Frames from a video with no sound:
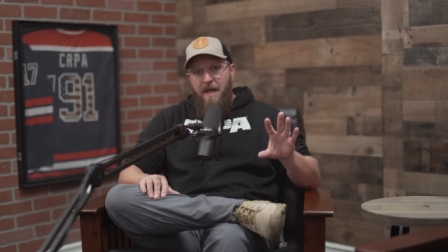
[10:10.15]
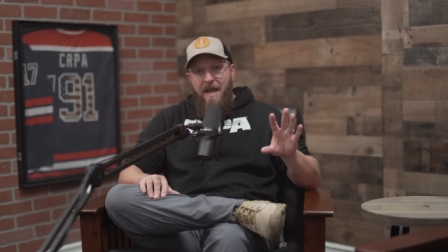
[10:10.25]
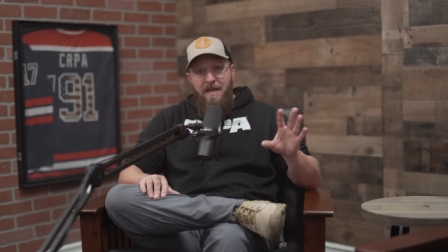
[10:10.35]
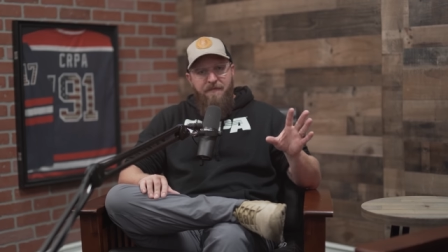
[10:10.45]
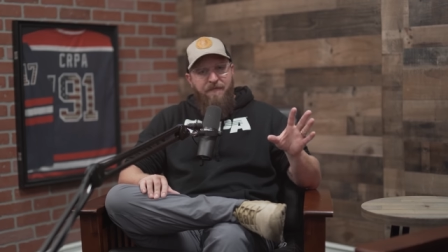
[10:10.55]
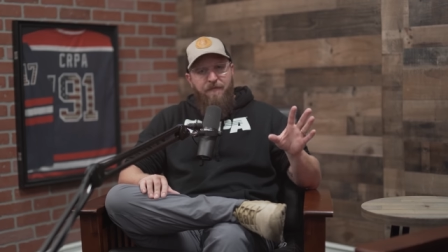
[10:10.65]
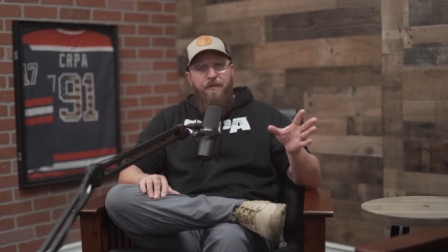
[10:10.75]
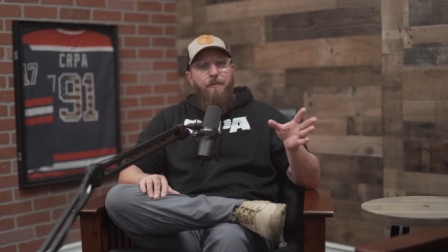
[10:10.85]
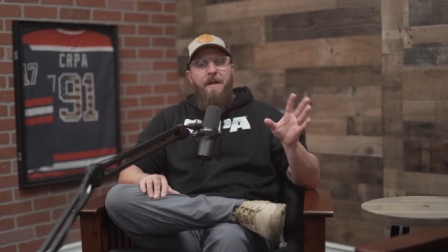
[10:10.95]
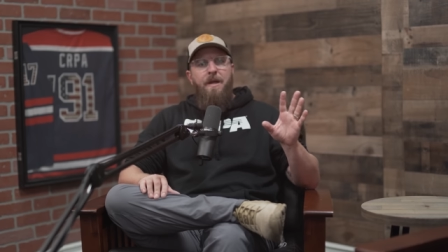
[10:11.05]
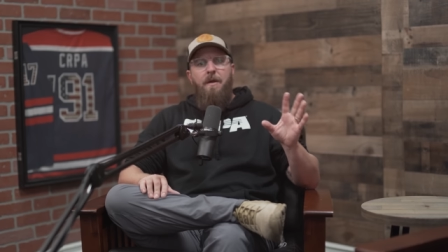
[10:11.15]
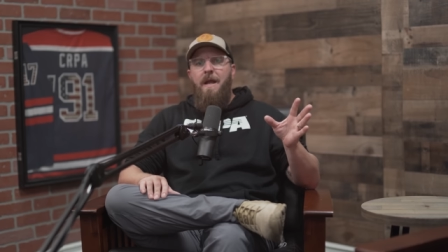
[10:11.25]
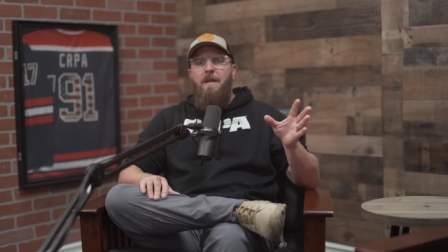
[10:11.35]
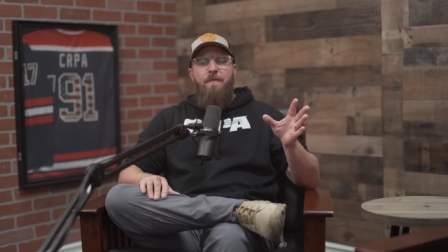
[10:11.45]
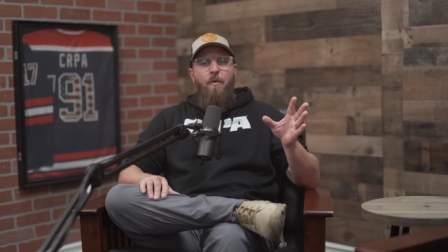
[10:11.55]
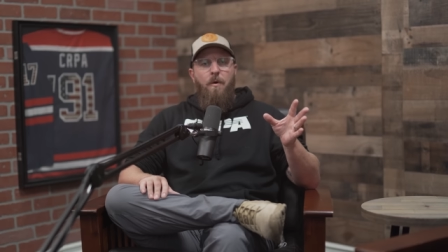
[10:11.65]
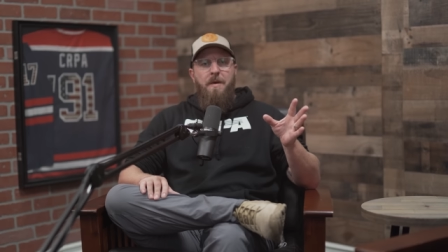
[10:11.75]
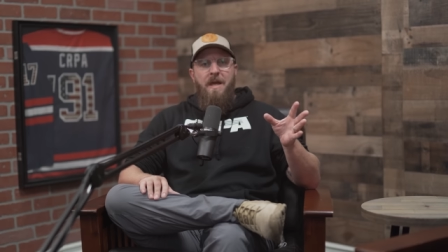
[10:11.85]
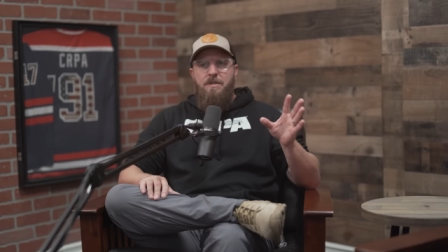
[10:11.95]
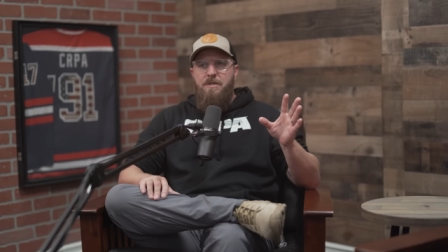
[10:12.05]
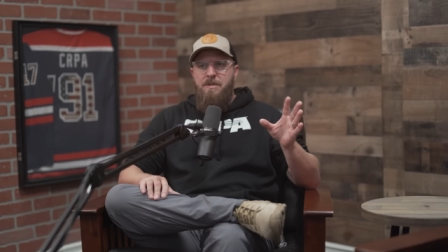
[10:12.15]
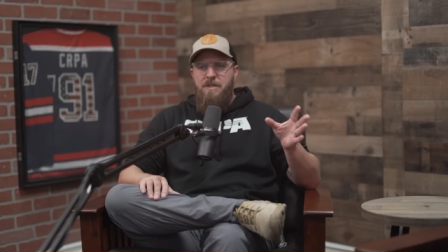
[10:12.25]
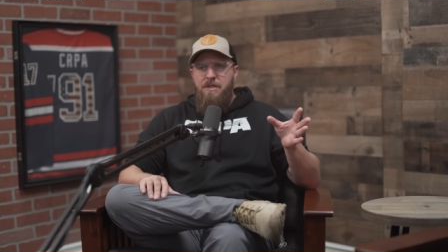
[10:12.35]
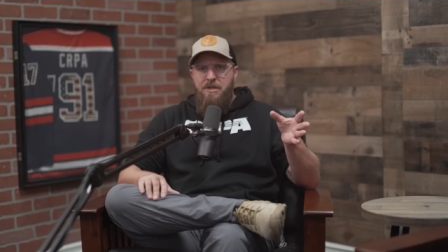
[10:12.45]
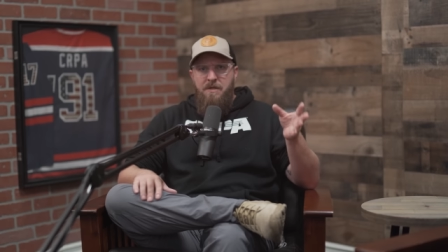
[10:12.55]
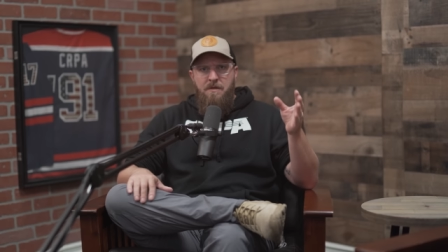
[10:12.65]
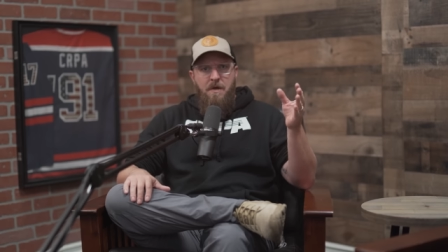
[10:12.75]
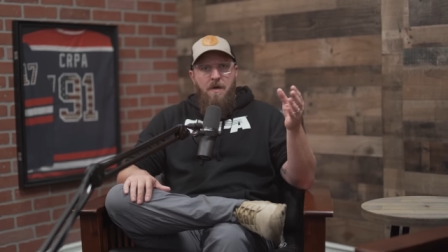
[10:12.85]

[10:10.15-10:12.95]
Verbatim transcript: 83 or 84 page decision.